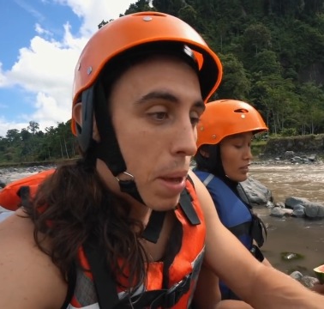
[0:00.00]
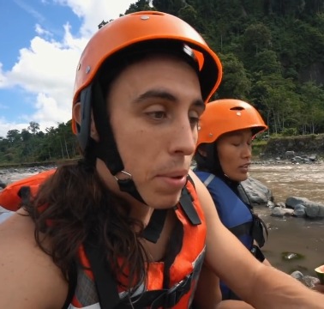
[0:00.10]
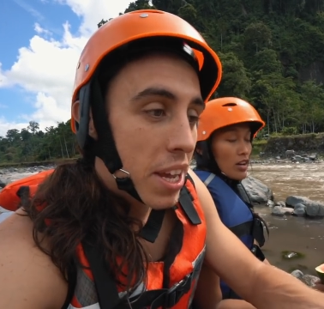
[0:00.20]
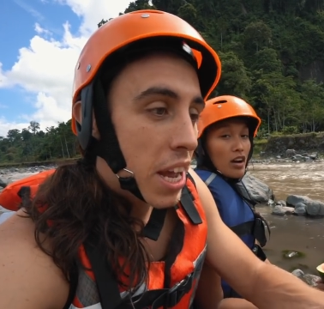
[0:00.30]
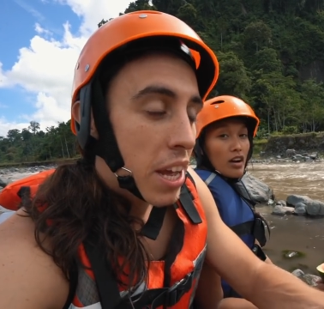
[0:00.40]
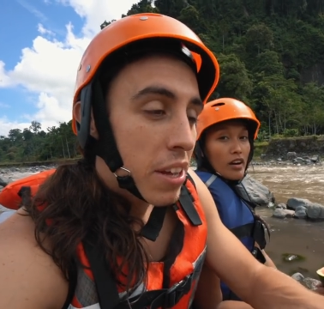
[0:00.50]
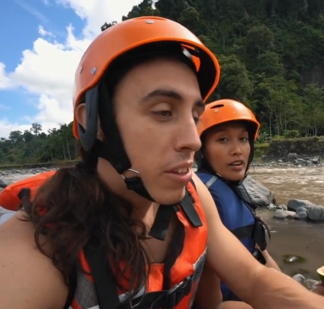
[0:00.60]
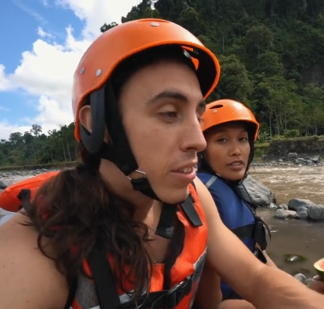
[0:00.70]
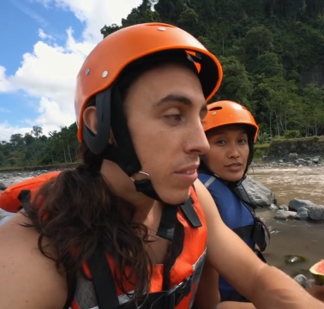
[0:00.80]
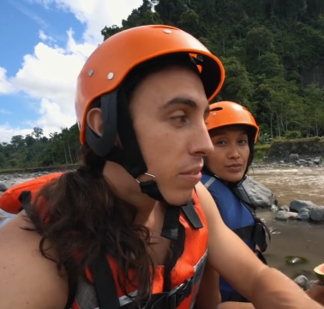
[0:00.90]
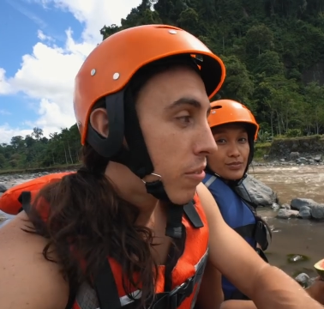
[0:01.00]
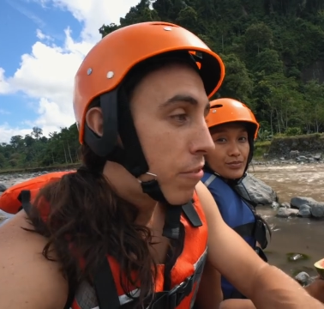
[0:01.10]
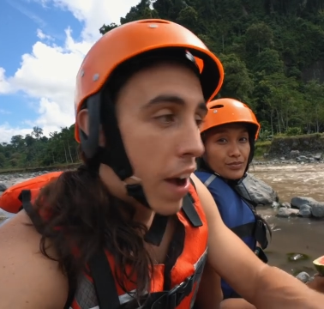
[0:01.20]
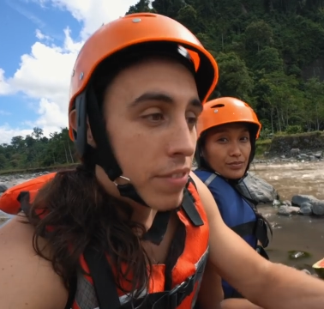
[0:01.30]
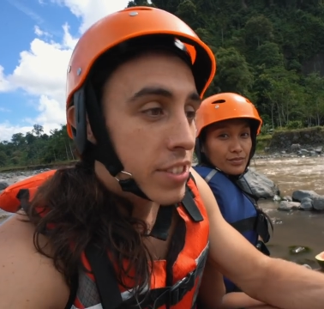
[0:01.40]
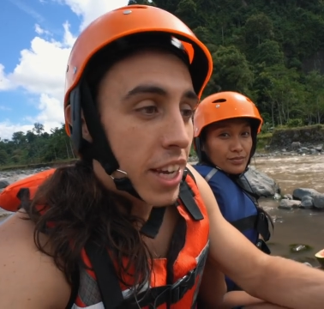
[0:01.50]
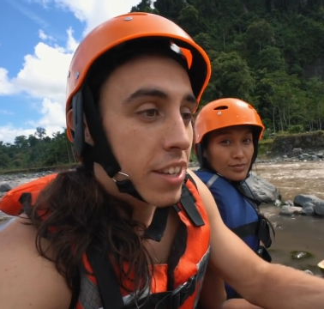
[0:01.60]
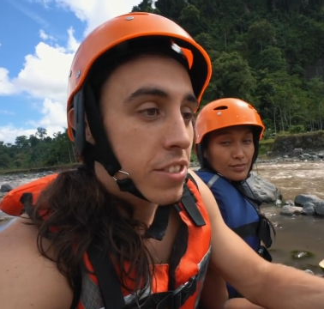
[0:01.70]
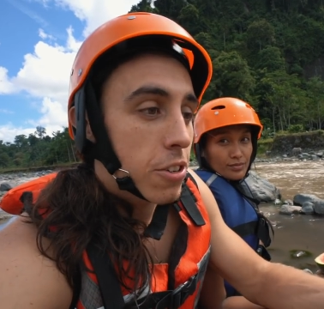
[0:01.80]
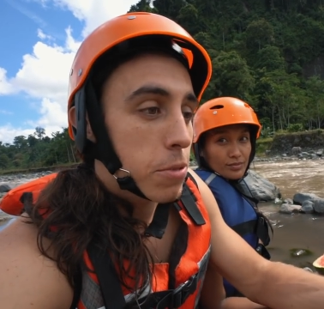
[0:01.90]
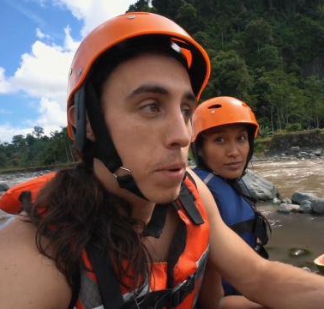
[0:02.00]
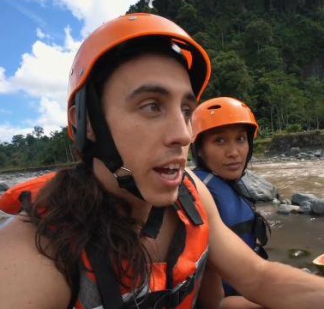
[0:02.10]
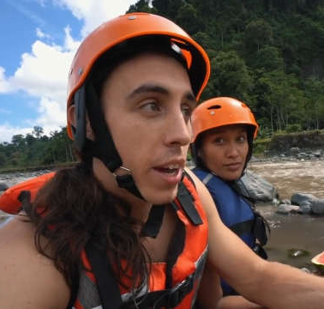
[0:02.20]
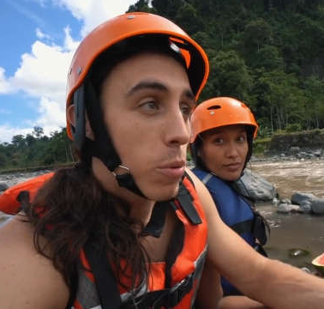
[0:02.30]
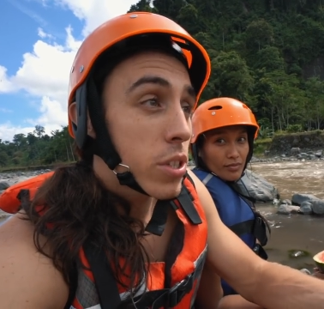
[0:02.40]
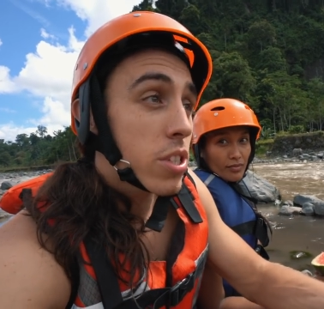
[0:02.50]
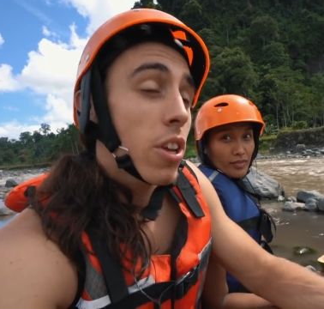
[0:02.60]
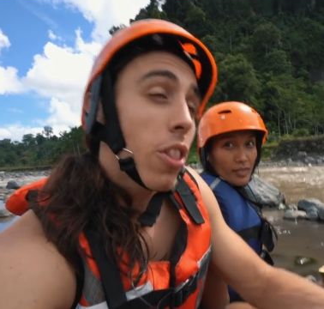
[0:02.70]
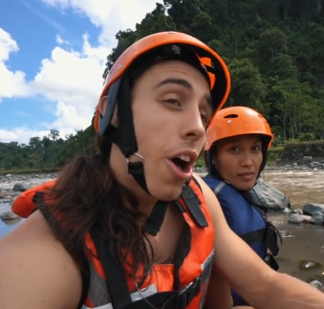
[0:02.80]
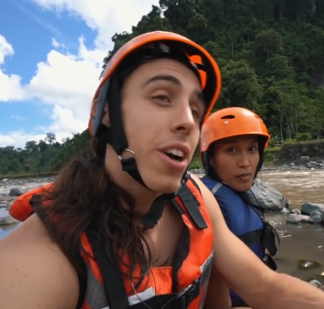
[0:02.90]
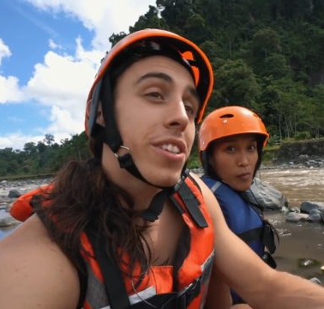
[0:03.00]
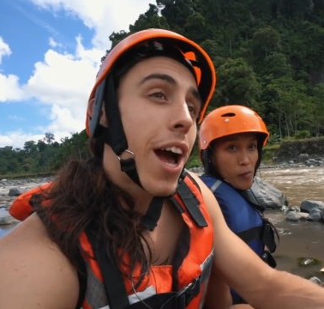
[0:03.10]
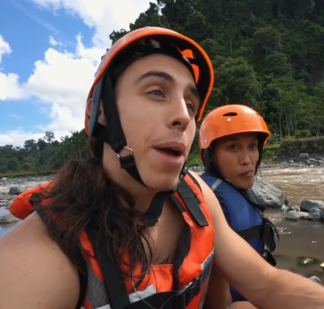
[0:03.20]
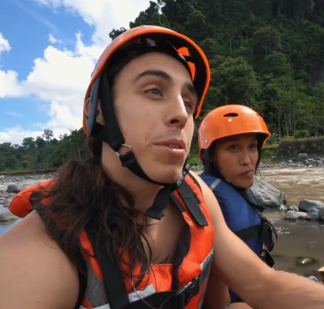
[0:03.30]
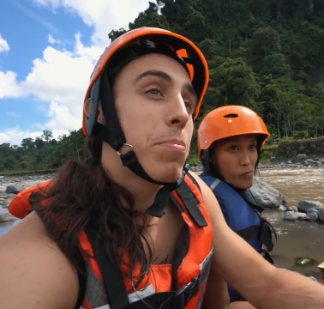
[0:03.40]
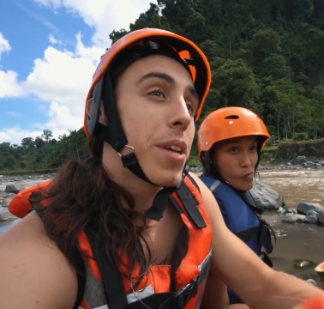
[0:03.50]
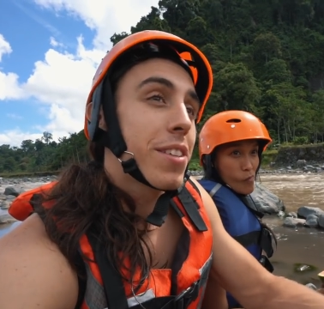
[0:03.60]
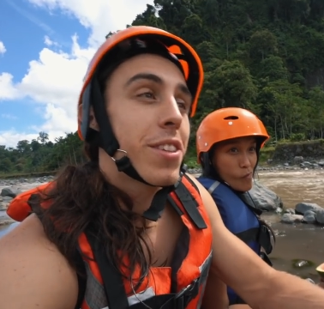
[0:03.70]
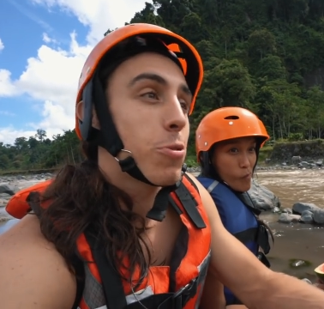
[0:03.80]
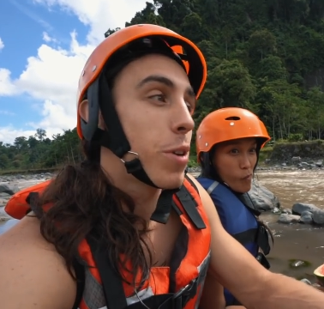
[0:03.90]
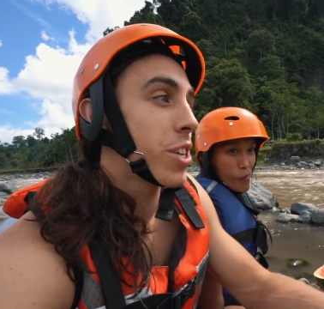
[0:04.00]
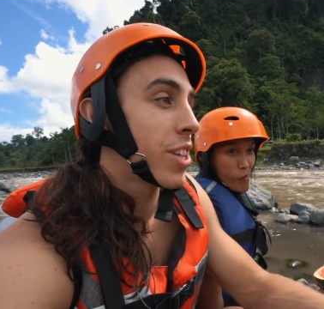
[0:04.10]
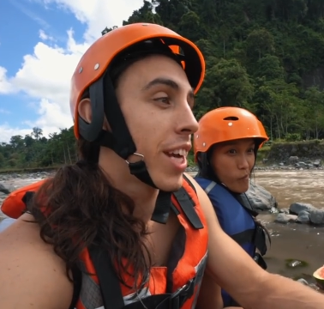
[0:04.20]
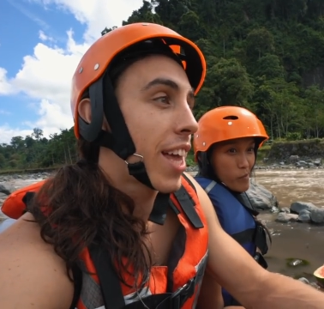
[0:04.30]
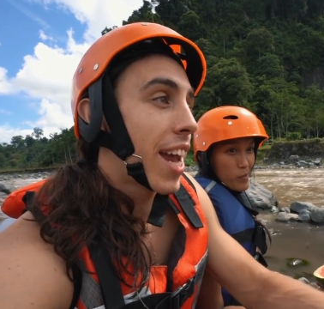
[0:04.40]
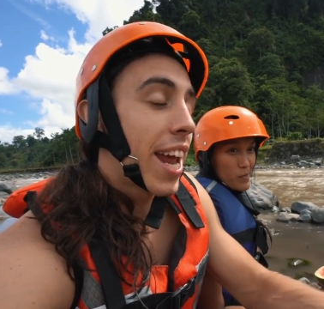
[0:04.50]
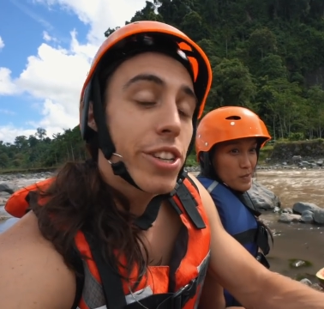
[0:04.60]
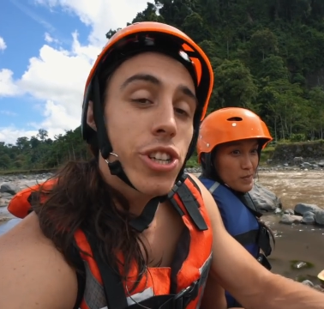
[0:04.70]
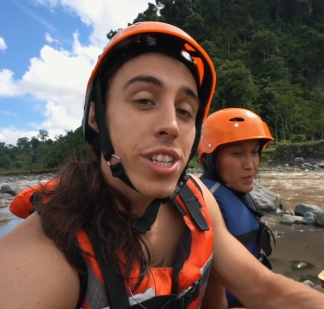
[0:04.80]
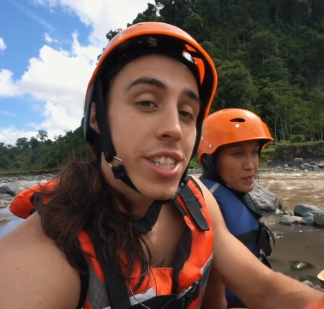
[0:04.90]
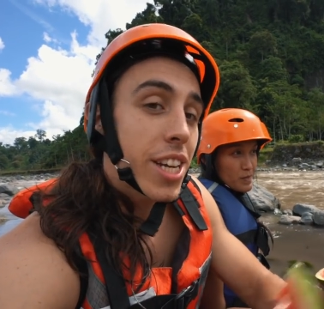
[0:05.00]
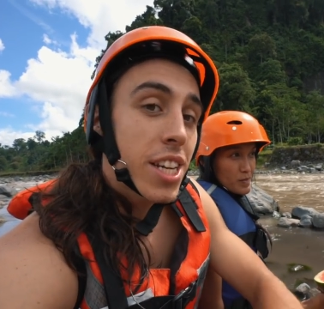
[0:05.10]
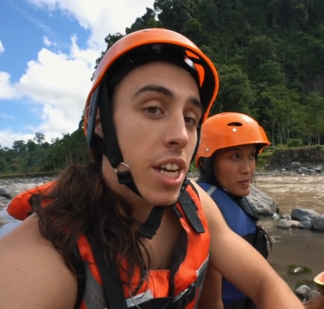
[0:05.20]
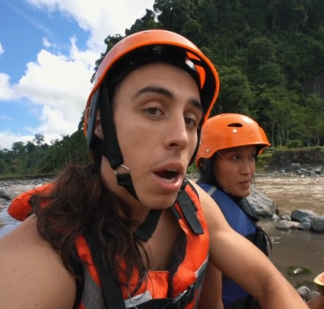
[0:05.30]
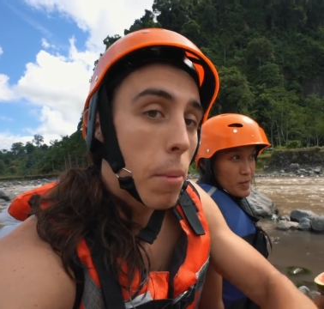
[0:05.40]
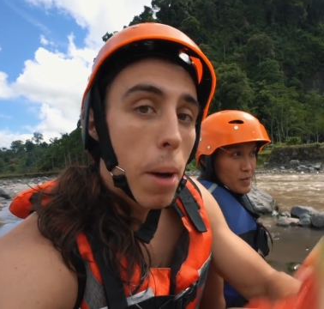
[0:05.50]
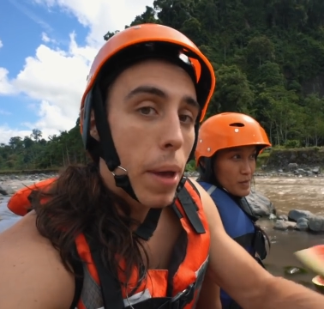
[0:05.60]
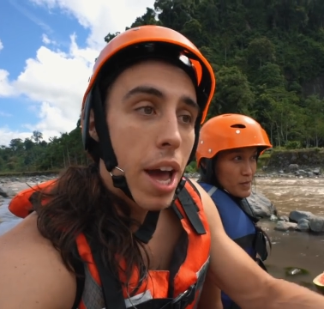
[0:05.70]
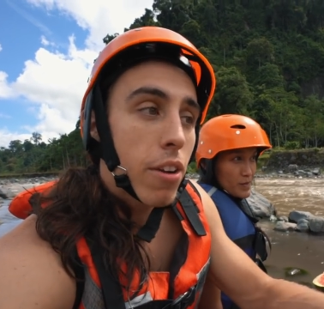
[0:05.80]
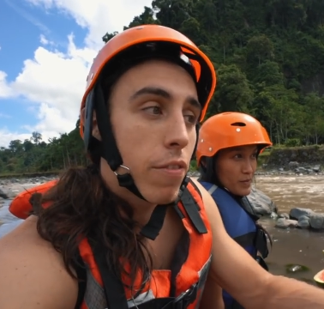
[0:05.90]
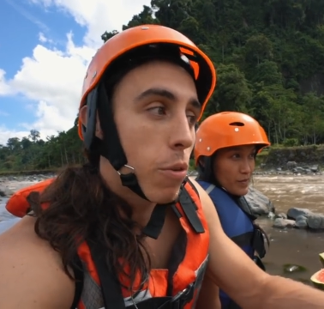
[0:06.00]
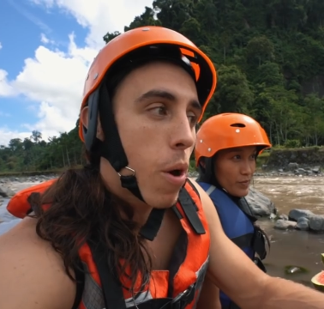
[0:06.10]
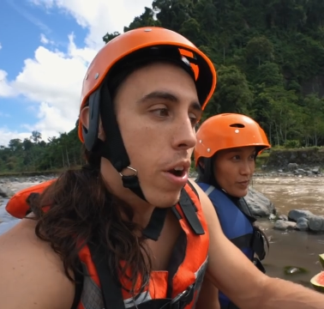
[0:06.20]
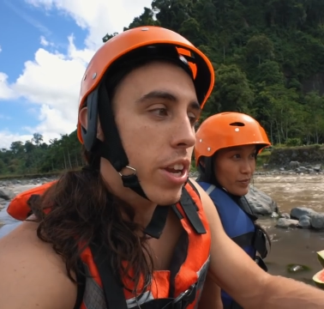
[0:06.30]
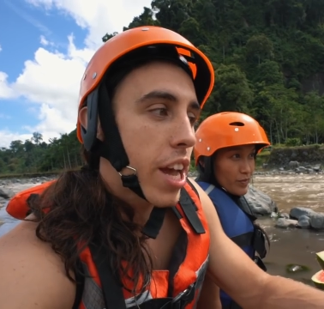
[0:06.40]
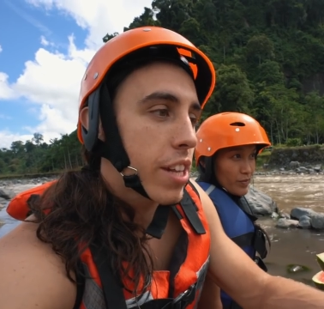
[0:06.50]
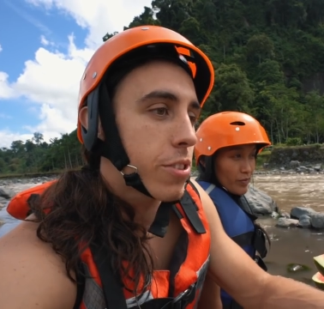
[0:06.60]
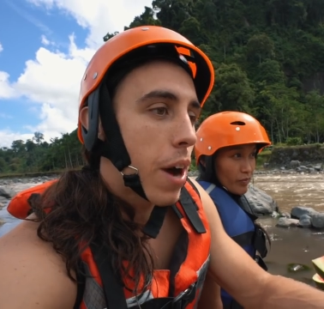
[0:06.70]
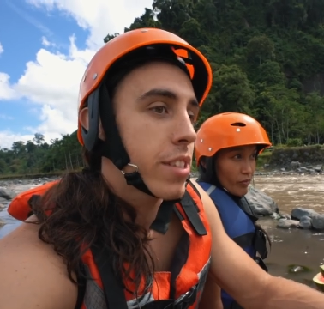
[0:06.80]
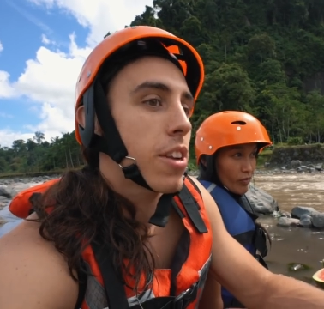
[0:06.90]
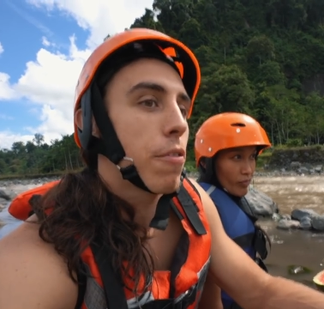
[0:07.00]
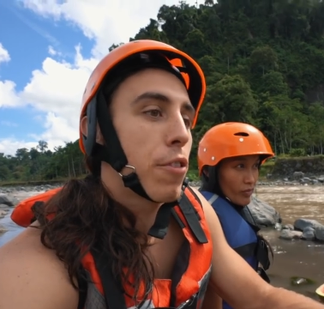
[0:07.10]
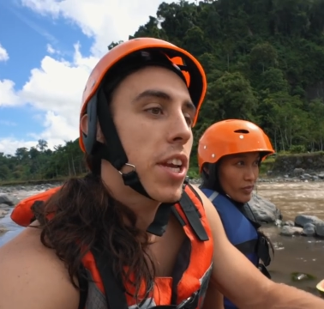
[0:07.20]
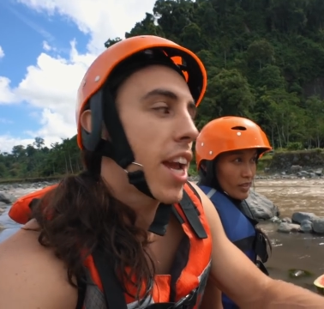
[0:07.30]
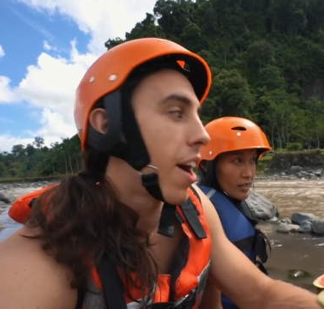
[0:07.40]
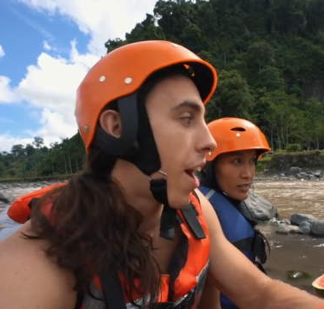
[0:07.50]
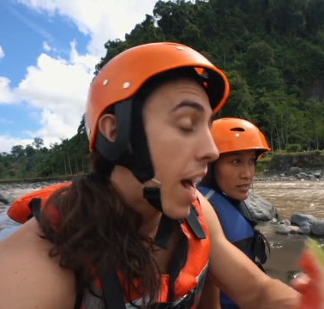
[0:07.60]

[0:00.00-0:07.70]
Speaker 1: maybe five seconds goes by, which is a long time to be in a situation like that. And she didn't come up out of the water yet. So I start freaking out.